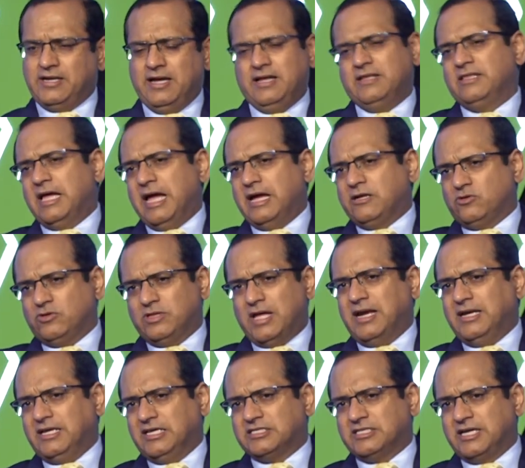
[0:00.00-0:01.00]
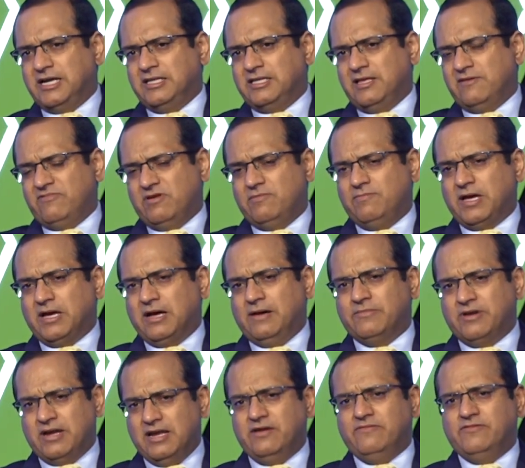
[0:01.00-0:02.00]
And that, to that extent, they will become
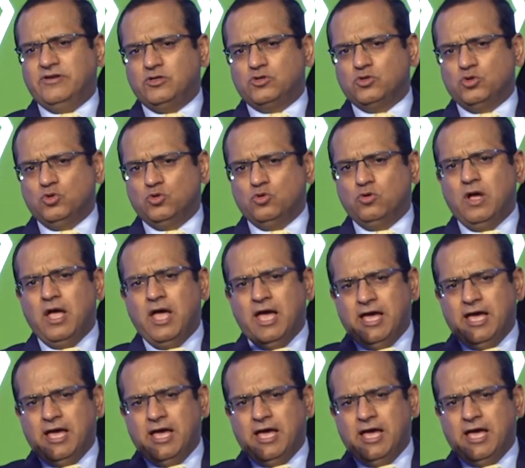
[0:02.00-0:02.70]
relevant to you